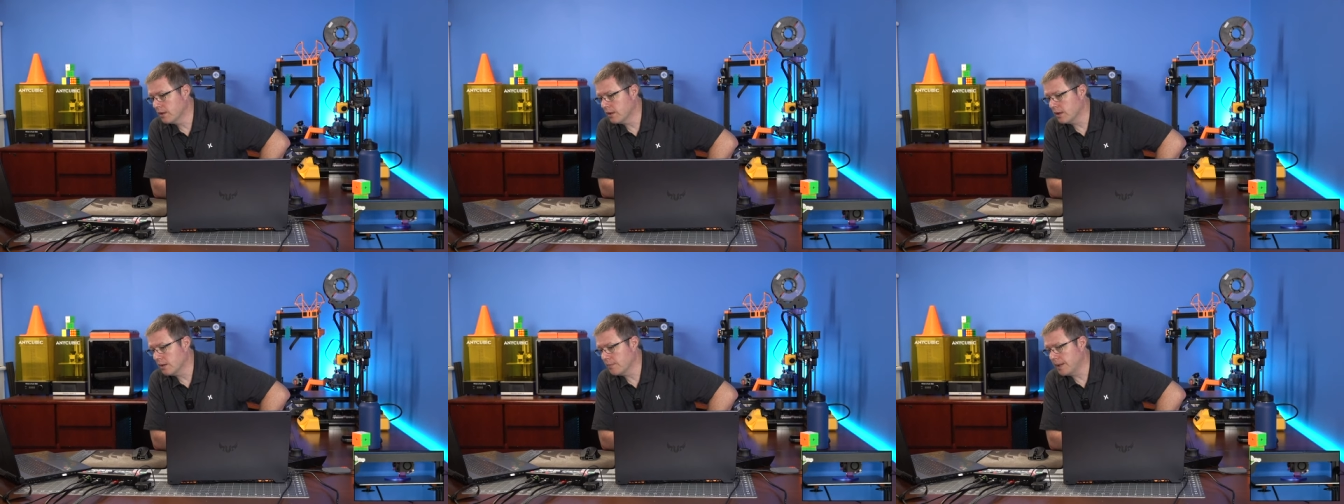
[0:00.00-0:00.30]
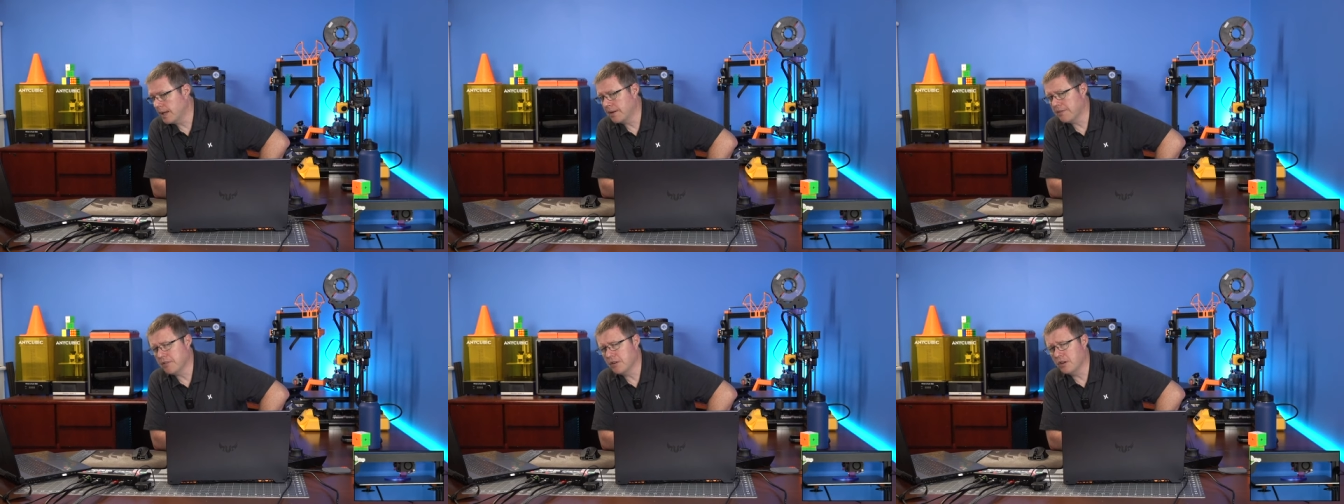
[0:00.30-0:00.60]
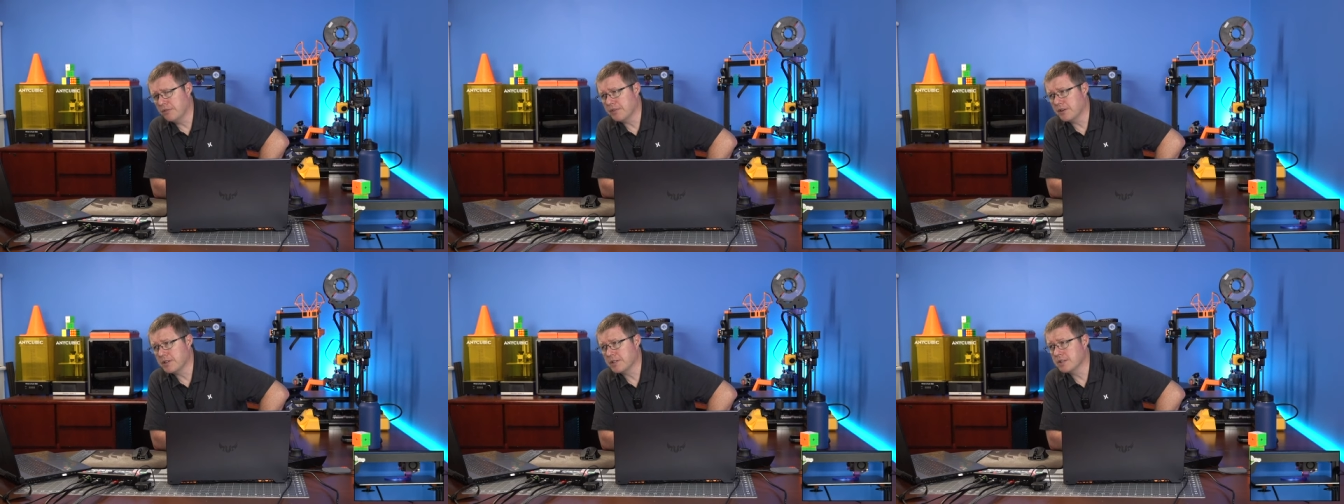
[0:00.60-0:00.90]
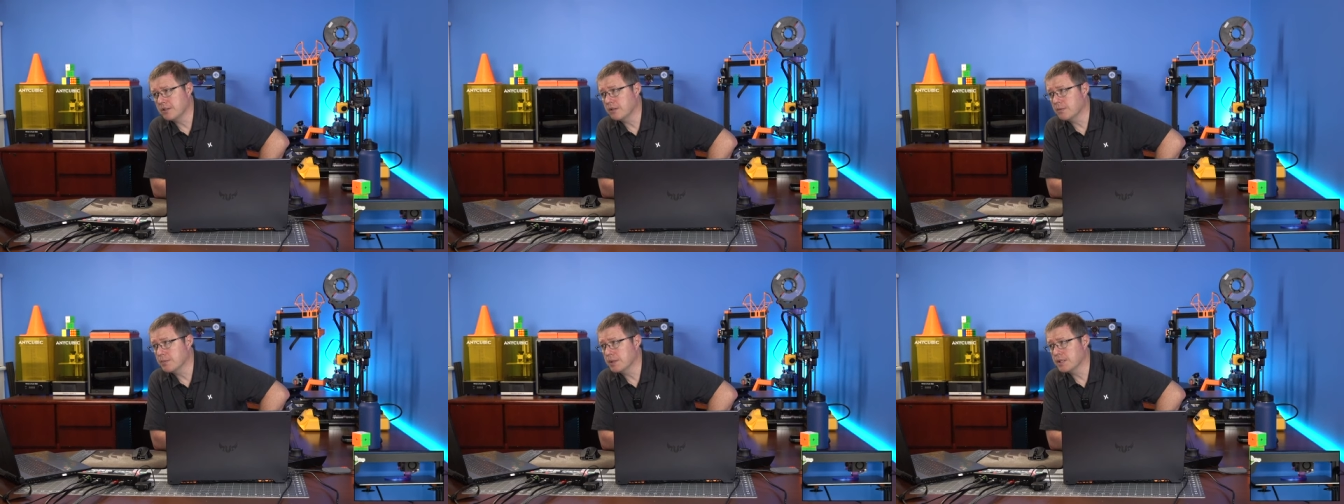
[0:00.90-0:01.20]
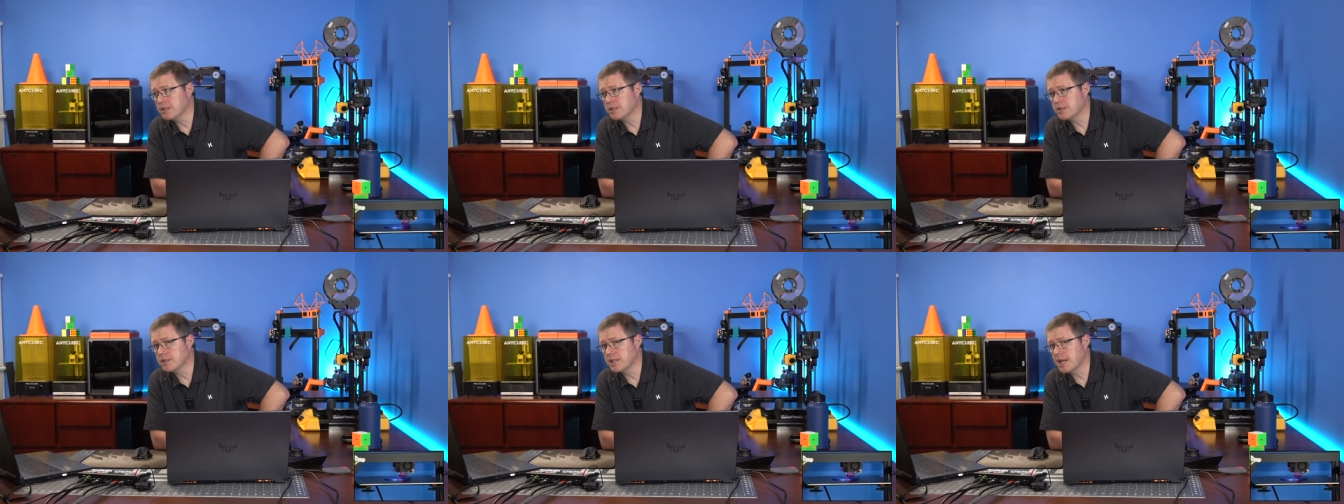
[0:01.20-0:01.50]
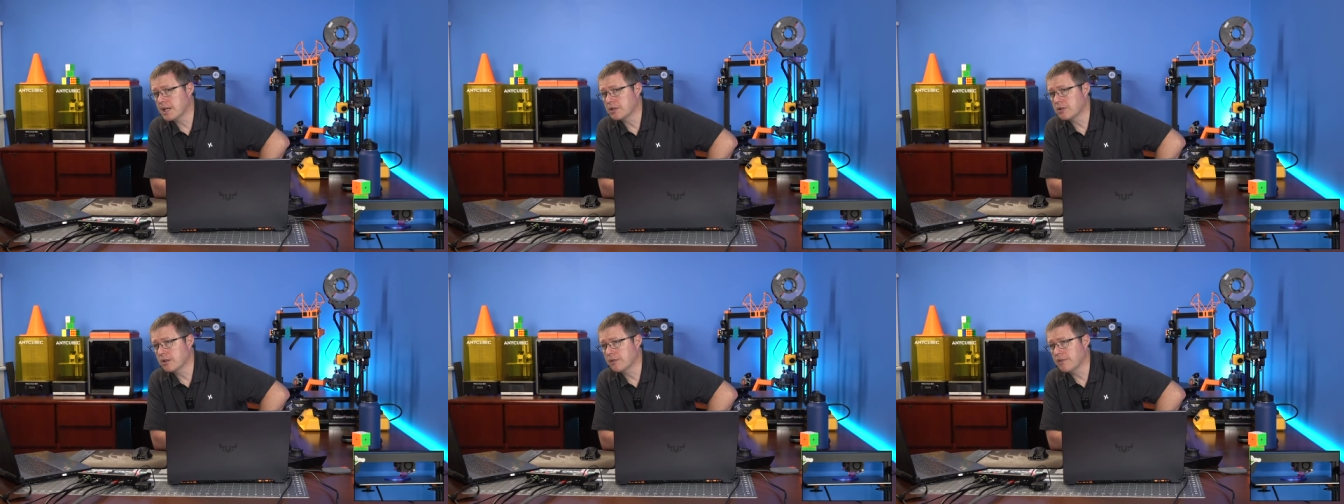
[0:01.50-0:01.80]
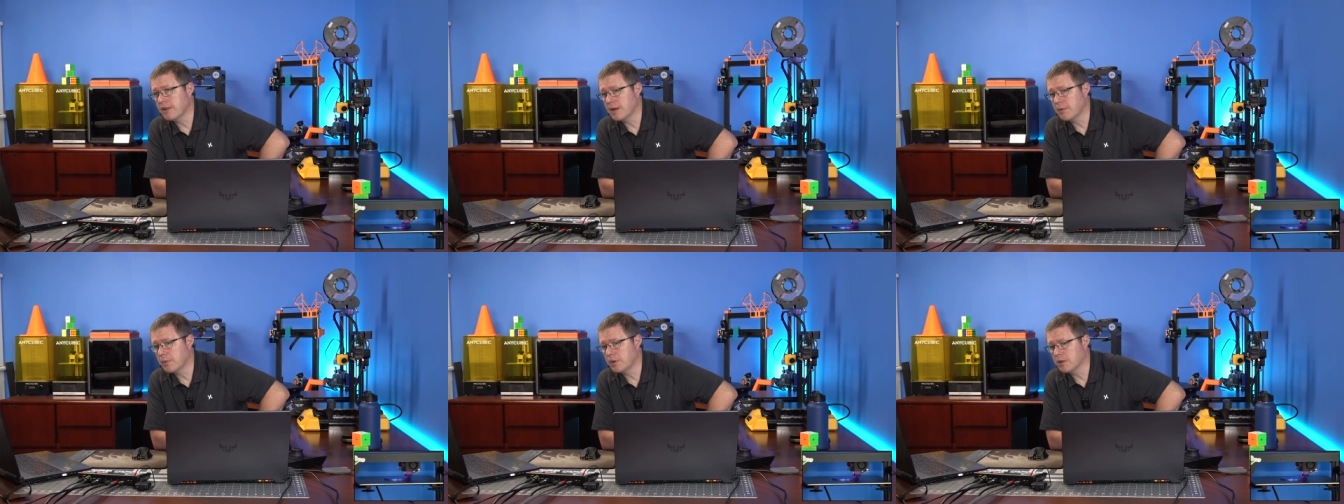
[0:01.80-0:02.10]
Um, I don't even know if they're still in business actually. If
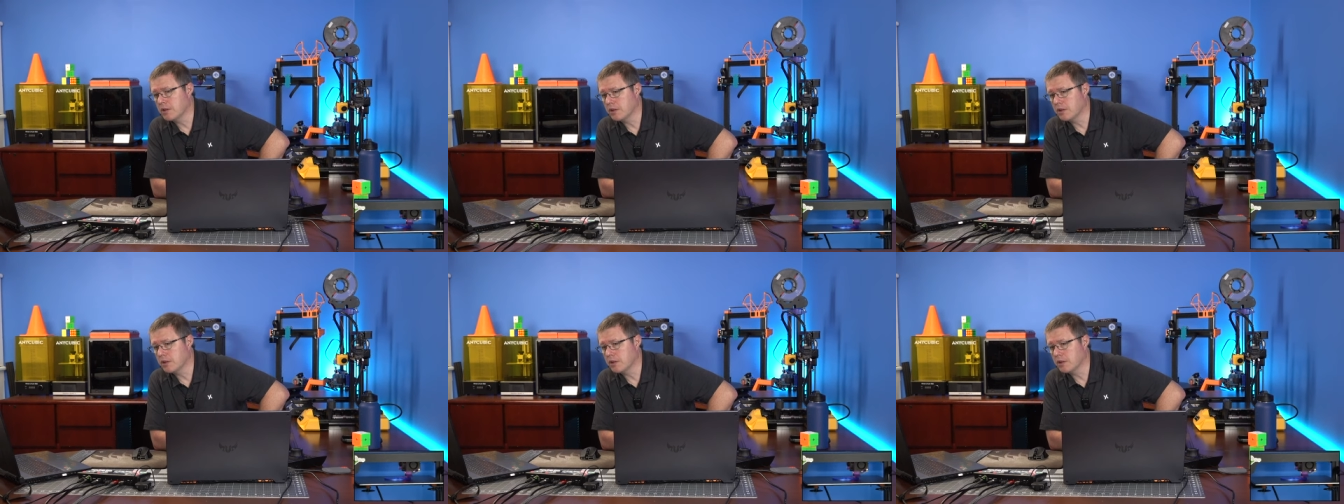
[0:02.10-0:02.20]
that one